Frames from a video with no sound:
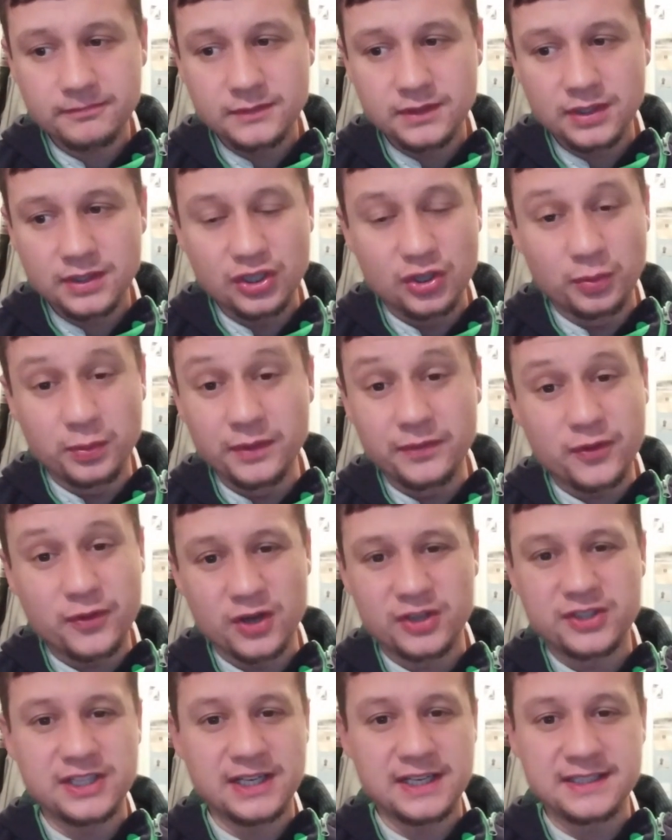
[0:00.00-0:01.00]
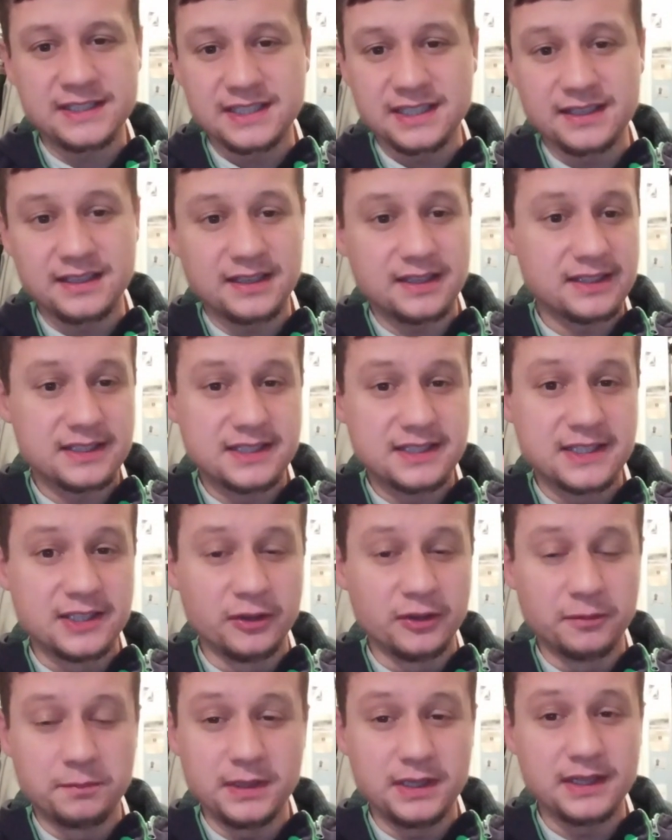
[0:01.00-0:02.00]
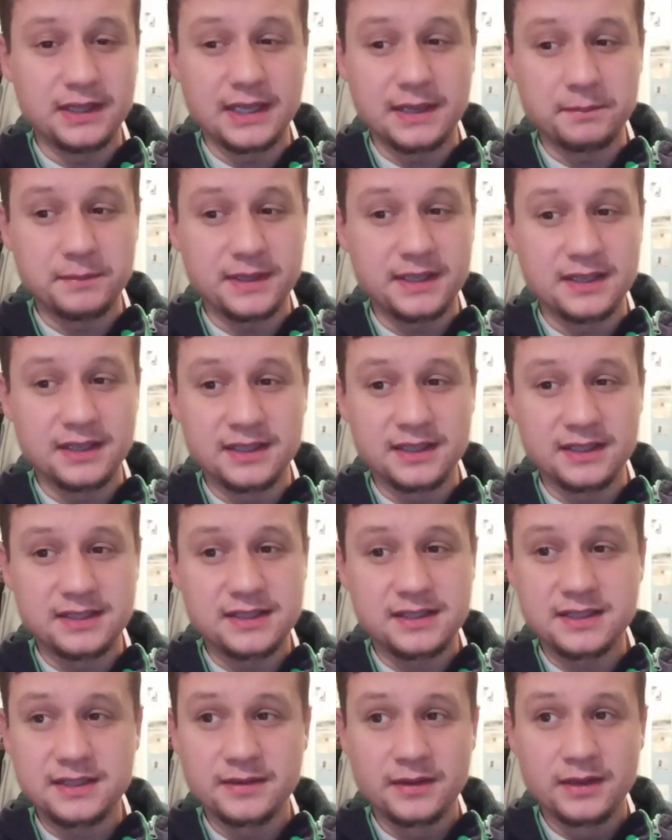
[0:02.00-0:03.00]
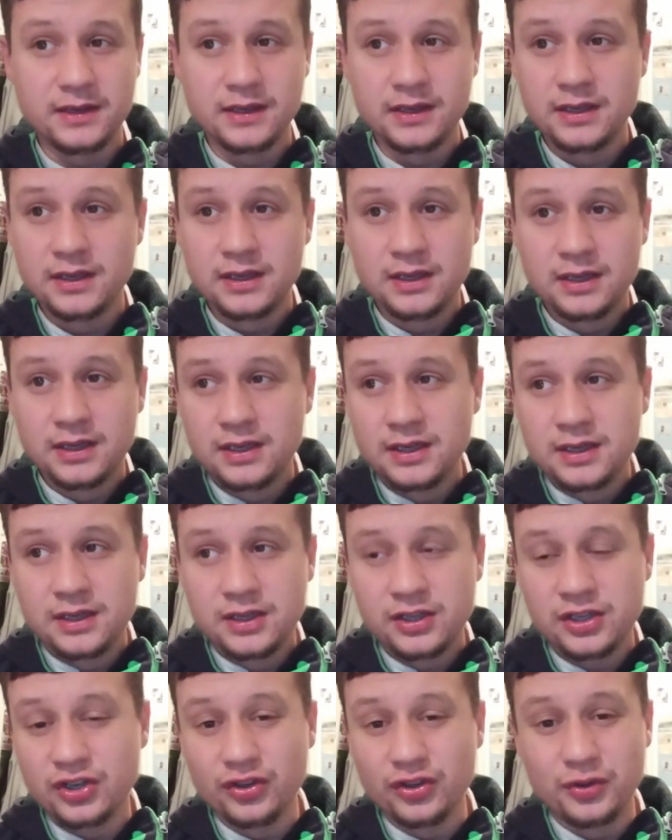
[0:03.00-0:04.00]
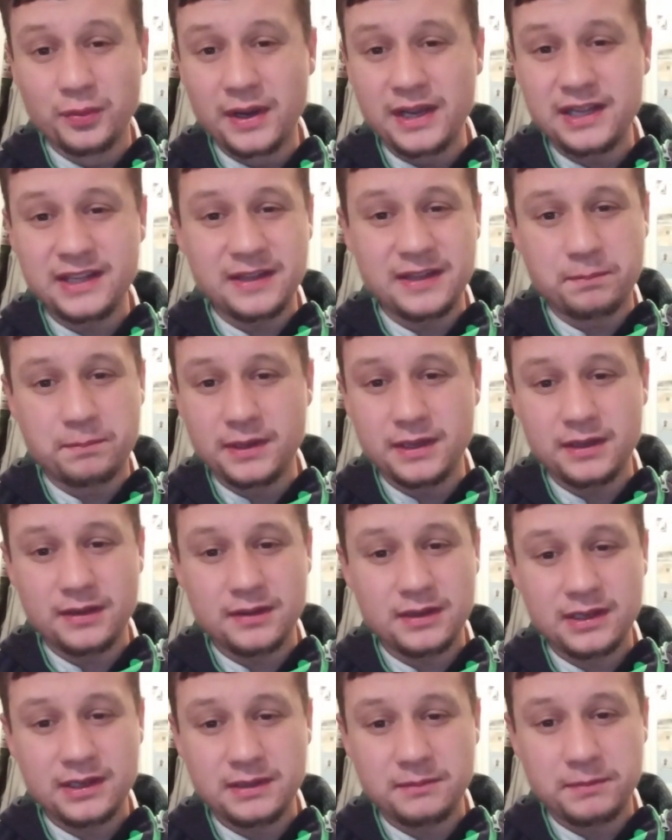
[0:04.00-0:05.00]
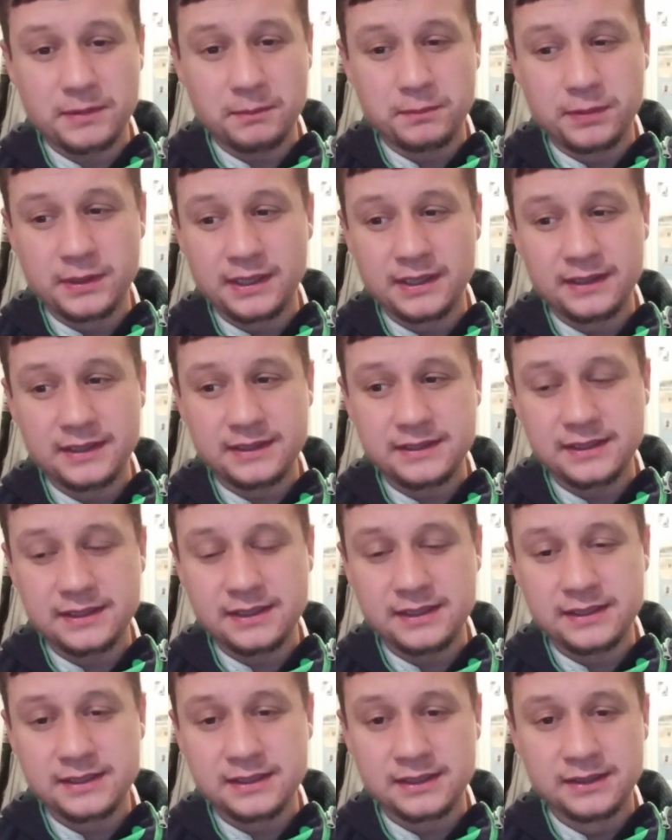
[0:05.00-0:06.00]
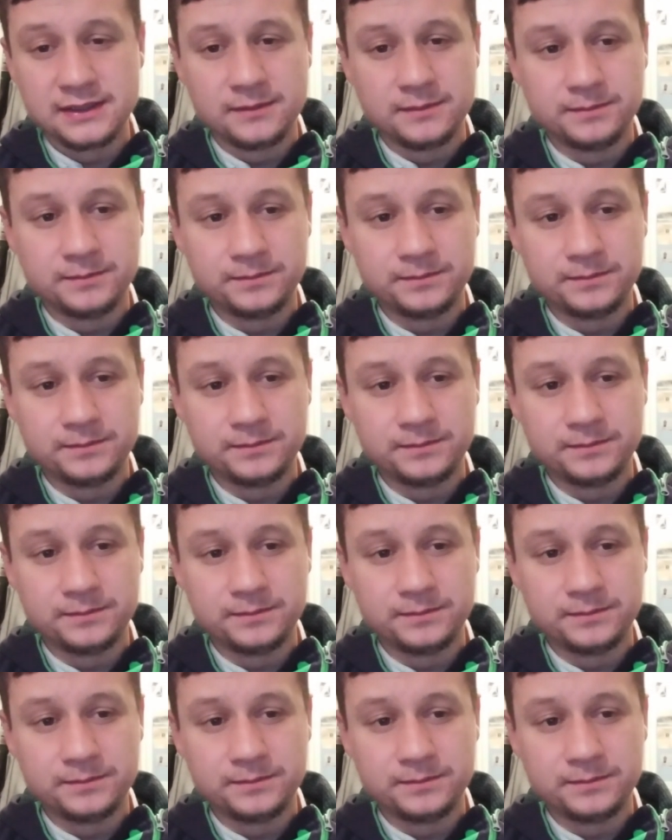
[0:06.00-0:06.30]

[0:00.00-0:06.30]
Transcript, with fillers: you know, we've got a chance at still of beating them because, you know, the way they've be been playing this season,